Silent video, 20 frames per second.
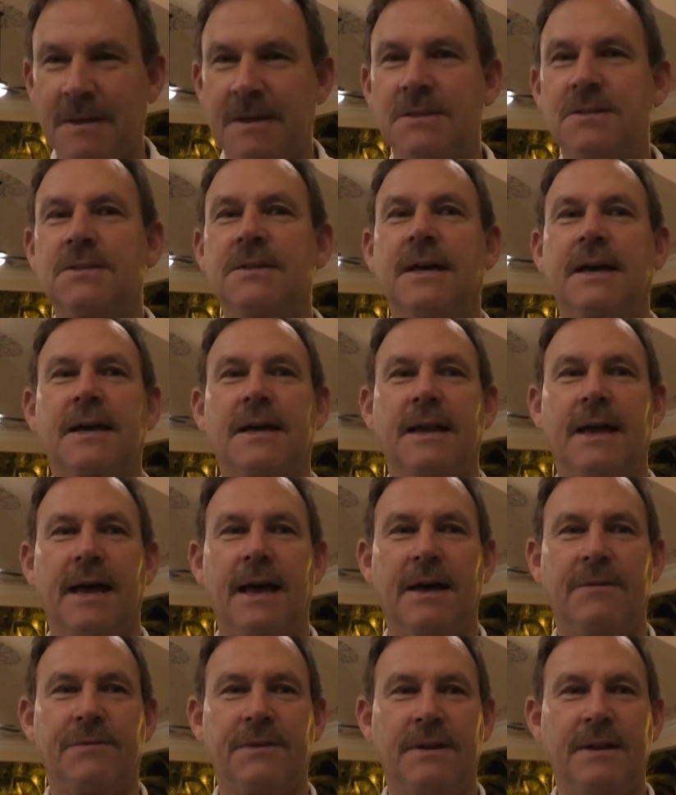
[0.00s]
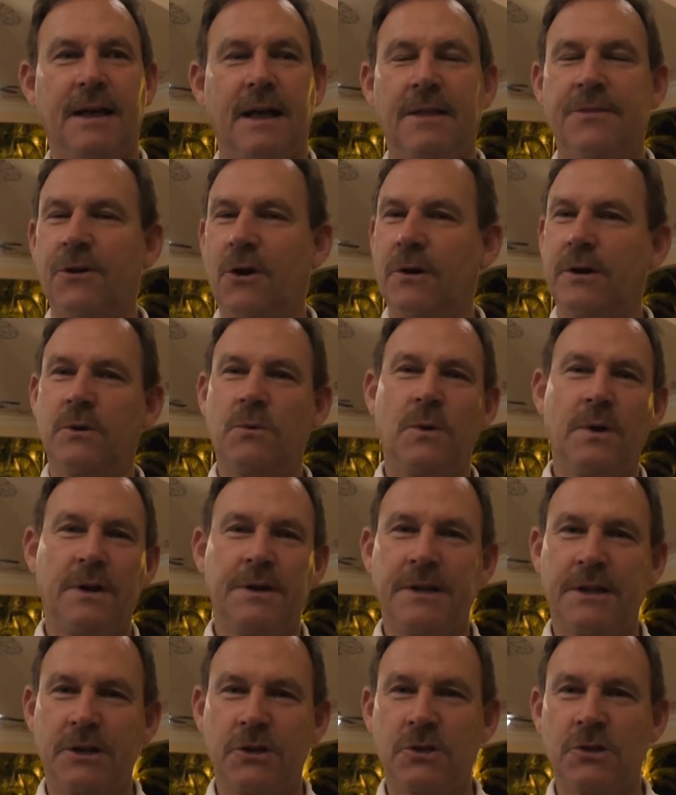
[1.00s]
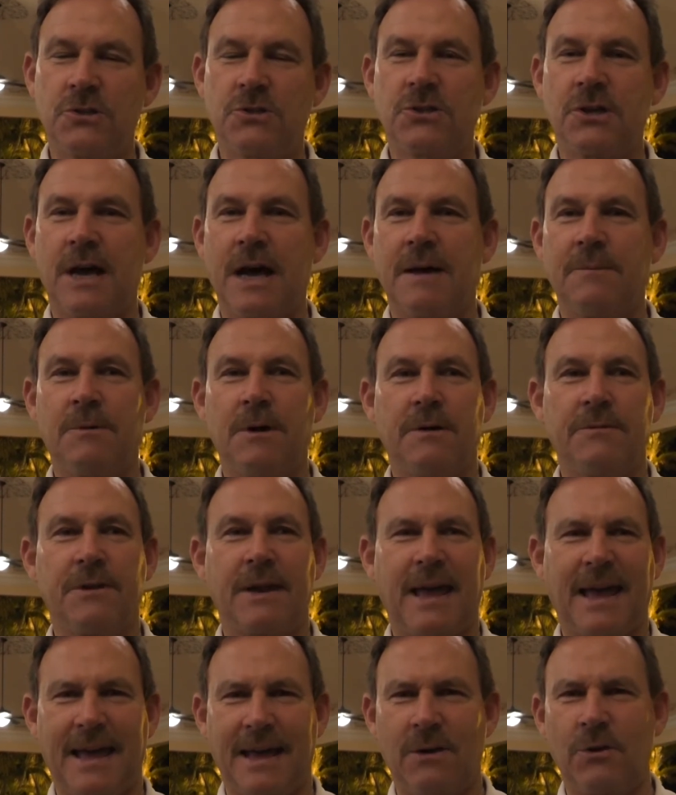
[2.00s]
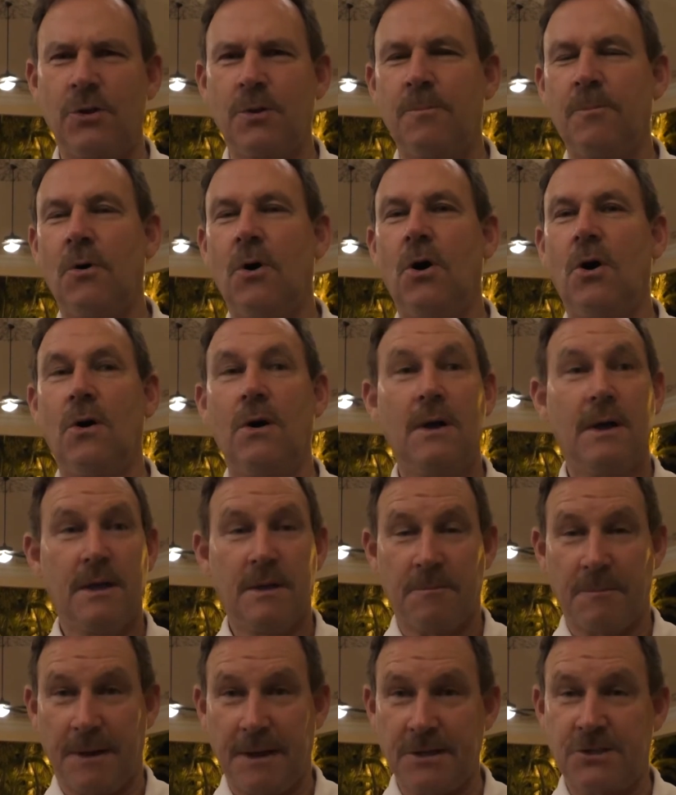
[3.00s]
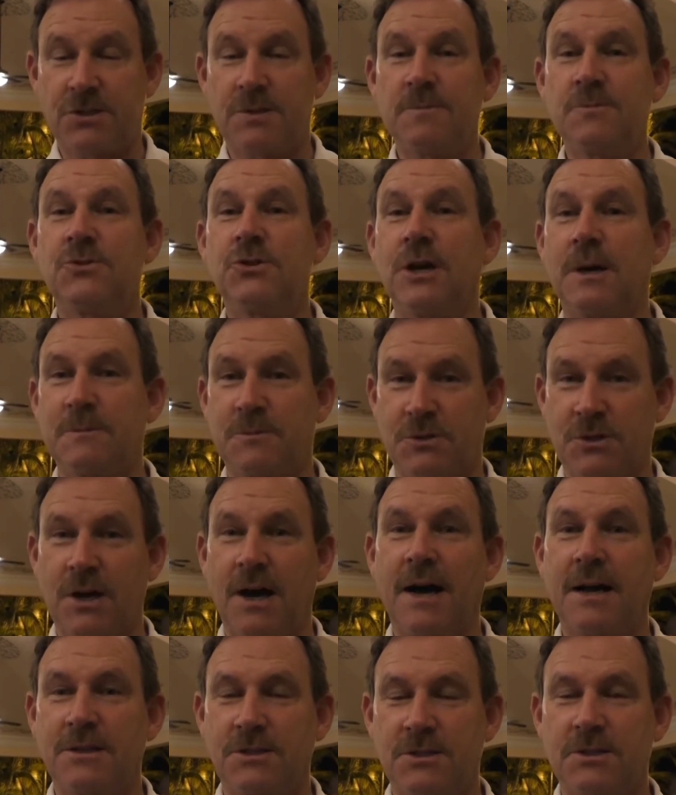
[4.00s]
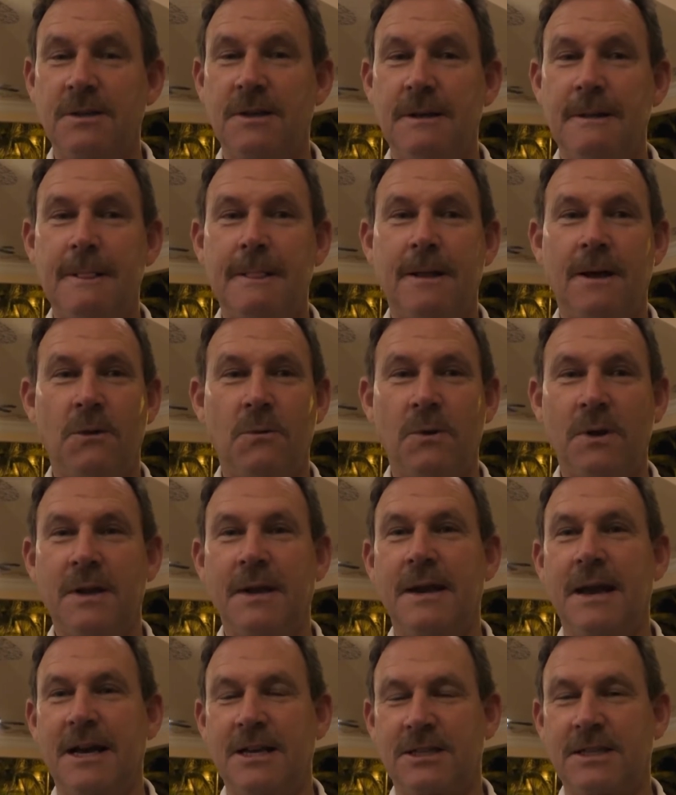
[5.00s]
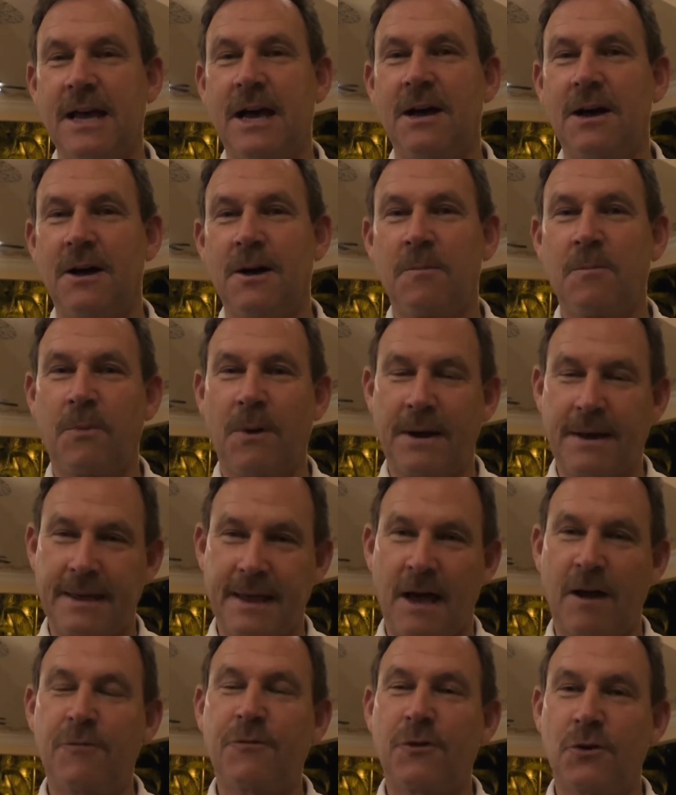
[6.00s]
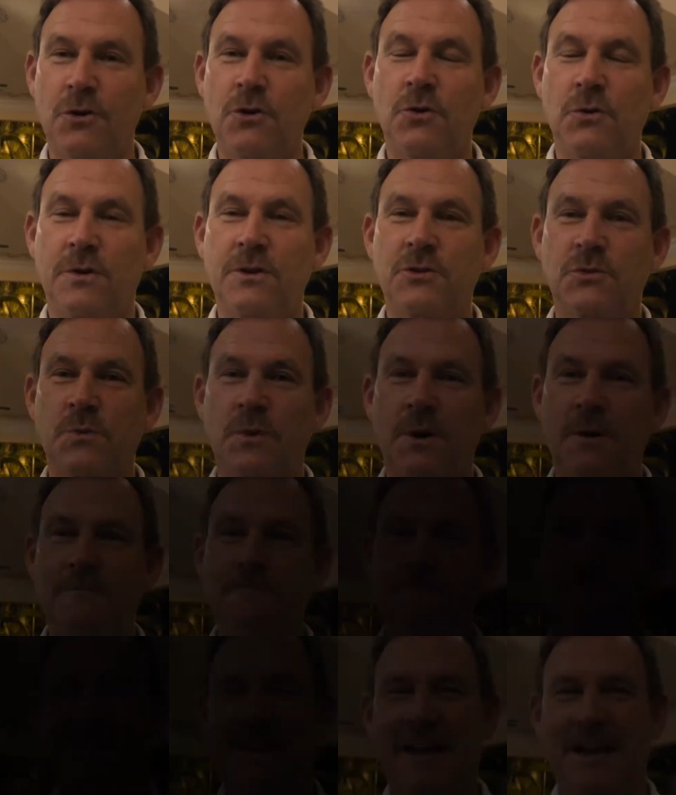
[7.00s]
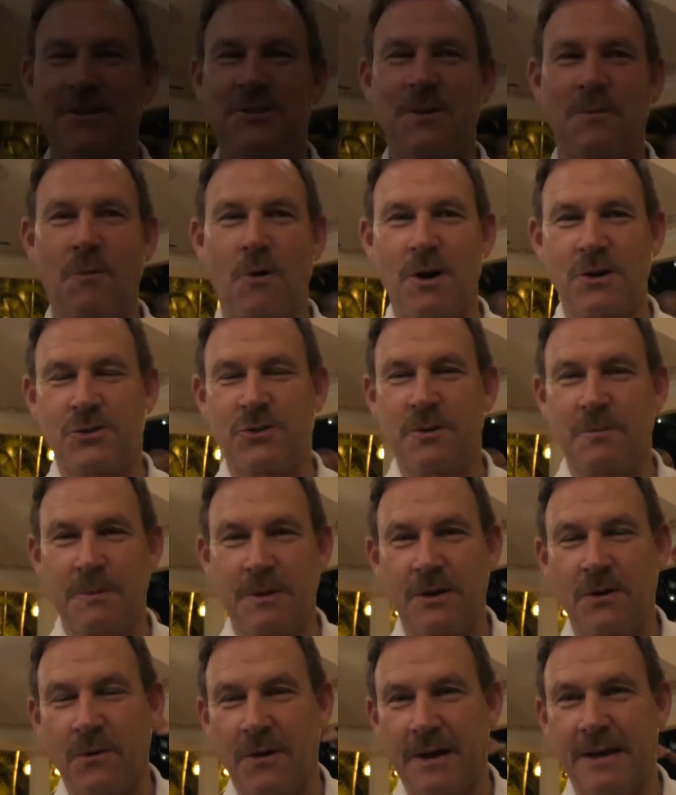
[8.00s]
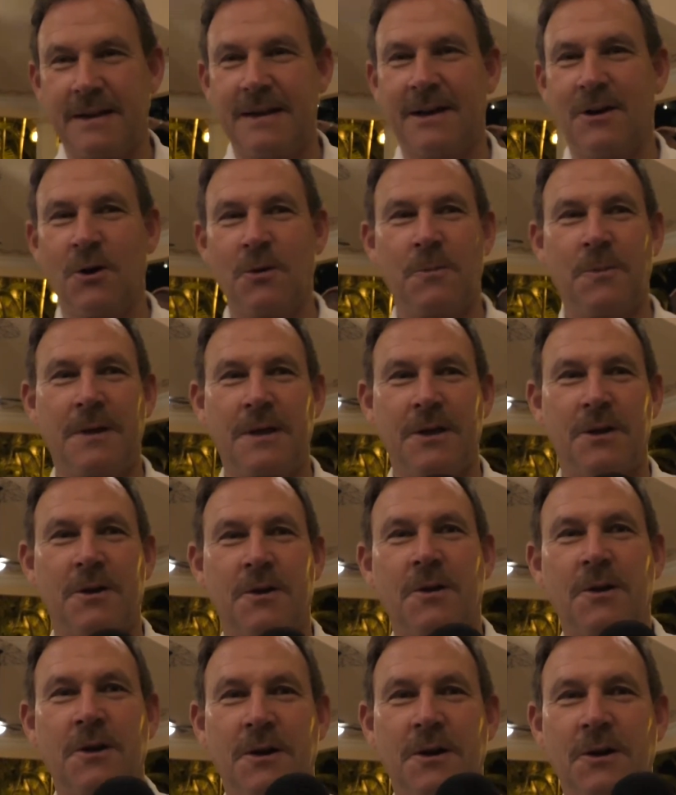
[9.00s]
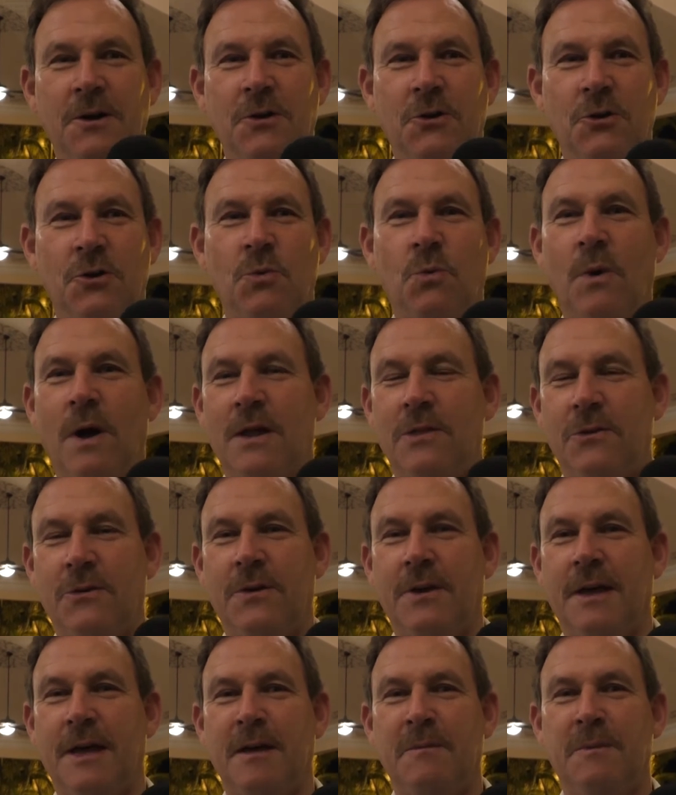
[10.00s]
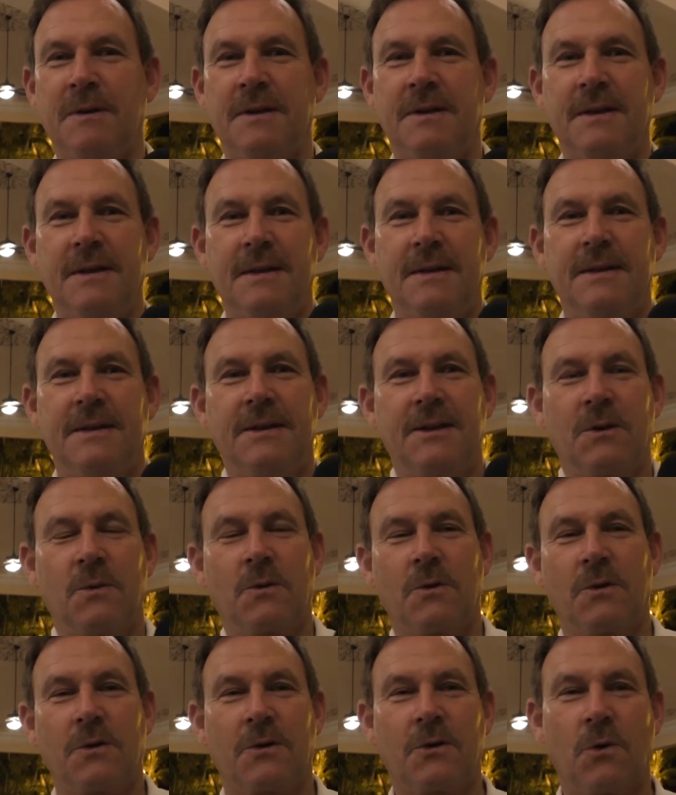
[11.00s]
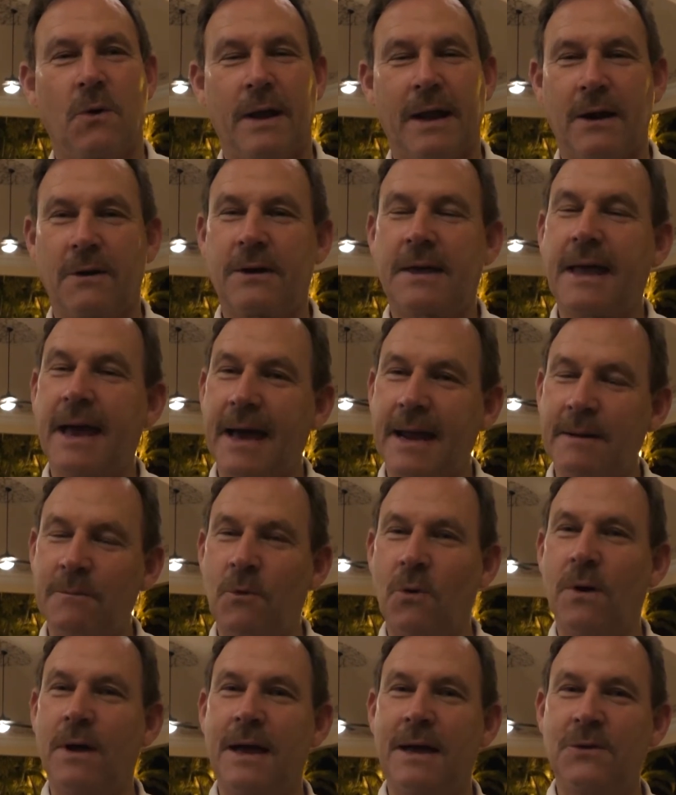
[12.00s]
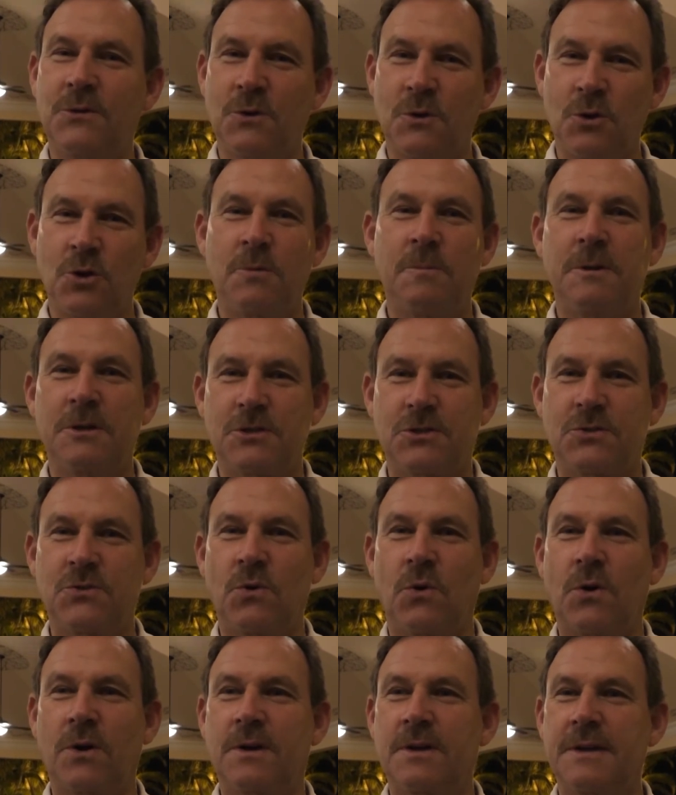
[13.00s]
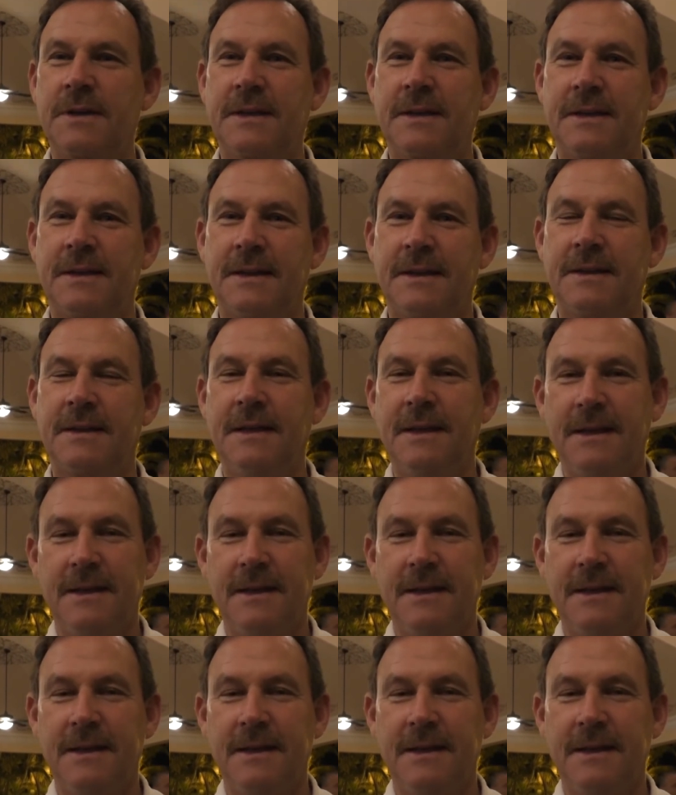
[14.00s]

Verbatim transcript: that second half, and thought he really did a good job of it. Handled the ball, made some jump shots. A really nice out, uh, breakout for Luke as well. Yeah, tomorrow should be great. I hope we get a, a good weather day, but you know we're going to go out on a catamaran, do a little bit of snorkeling, and then